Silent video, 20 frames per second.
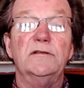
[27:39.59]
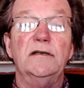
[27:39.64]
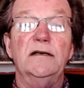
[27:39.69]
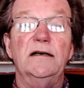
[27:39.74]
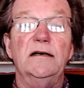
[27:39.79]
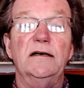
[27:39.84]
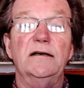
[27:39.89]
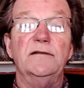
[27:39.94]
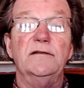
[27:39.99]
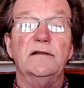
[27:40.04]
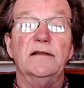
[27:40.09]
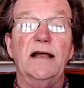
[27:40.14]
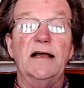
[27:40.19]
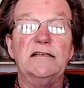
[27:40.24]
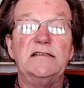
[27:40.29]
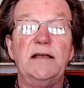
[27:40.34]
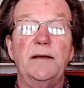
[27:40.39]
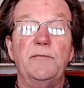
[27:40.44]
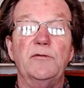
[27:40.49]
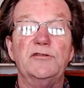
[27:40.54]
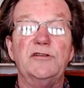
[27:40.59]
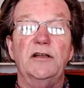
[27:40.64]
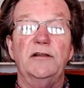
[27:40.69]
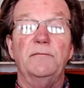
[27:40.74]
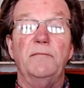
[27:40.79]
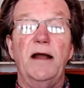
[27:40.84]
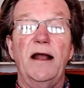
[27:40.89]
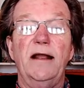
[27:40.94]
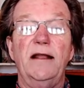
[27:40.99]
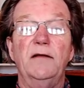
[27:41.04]
The last time it was on the
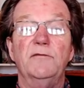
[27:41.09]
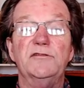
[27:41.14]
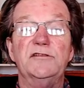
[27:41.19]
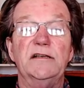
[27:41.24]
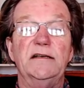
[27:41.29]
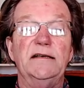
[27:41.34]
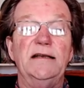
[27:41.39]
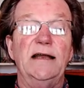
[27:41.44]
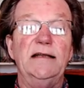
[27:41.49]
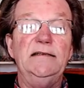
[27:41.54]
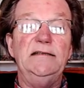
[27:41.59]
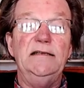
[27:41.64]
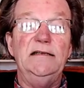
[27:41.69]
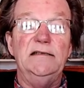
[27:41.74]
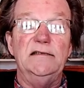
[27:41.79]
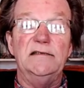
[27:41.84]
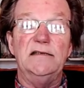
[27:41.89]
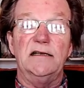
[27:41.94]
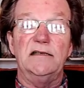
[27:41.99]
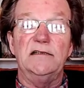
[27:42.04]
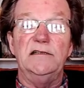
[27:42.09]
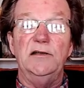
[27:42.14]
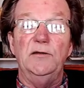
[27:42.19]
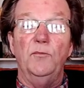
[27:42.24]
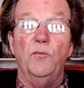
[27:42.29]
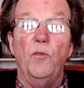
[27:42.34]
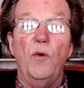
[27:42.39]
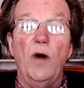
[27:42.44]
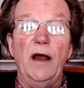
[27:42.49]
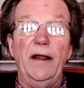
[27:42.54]
market was in
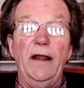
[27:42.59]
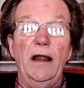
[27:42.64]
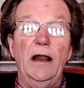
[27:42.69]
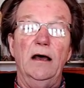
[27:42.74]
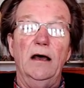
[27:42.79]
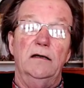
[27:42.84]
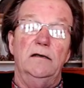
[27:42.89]
1961.